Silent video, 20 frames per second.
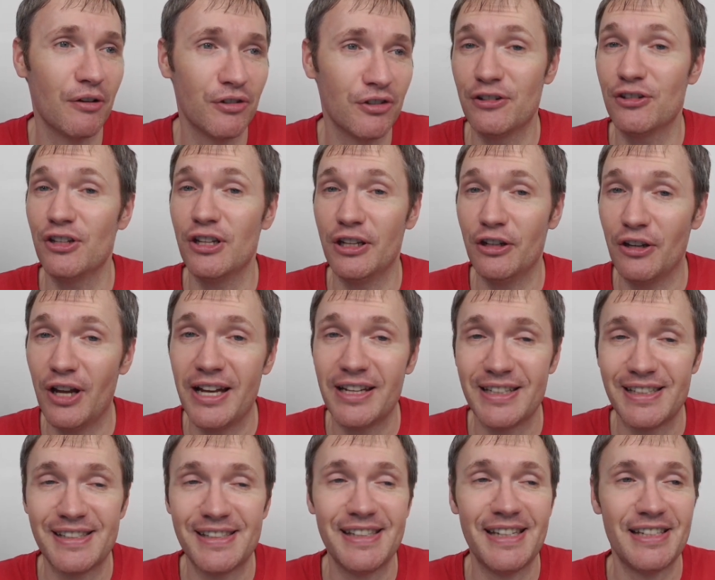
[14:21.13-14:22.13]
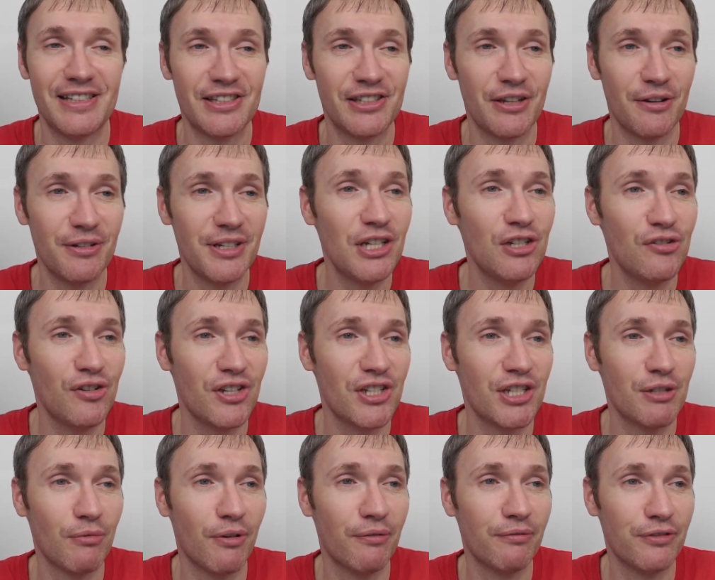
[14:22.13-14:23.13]
so I've certainly not had it since. So an
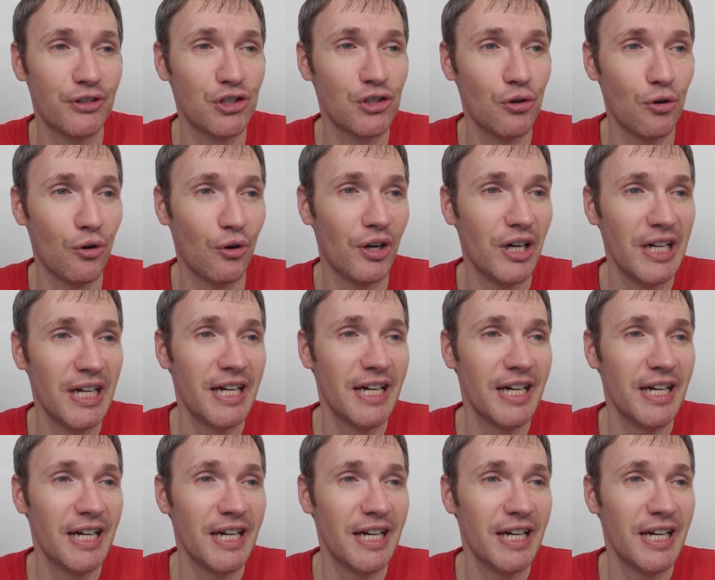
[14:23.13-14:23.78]
interesting one for sure.